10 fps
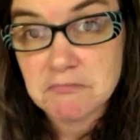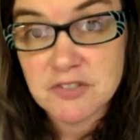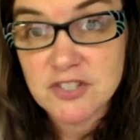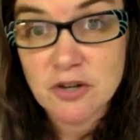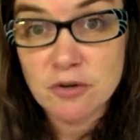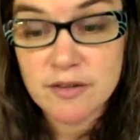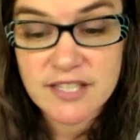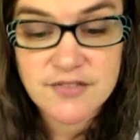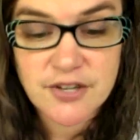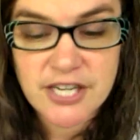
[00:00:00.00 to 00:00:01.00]
So
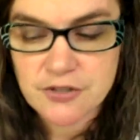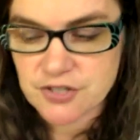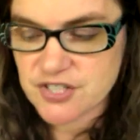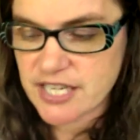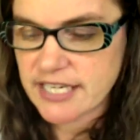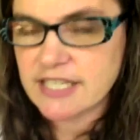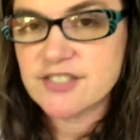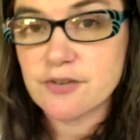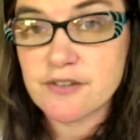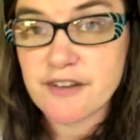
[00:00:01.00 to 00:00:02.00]
that's very interesting.
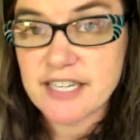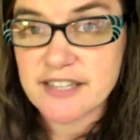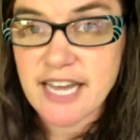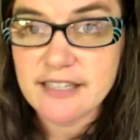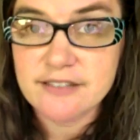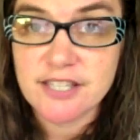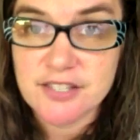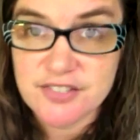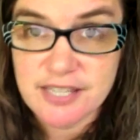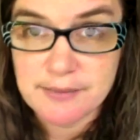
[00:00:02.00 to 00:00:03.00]
So in fact, that
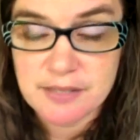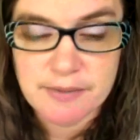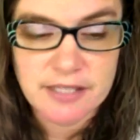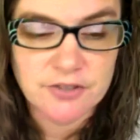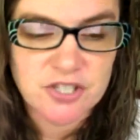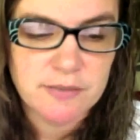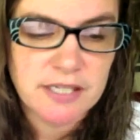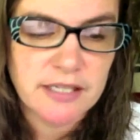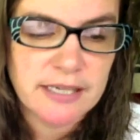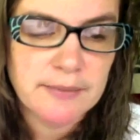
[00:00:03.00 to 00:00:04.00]
does seem to be a legitimate
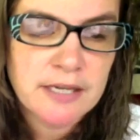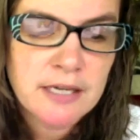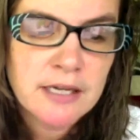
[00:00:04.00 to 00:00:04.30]
claim.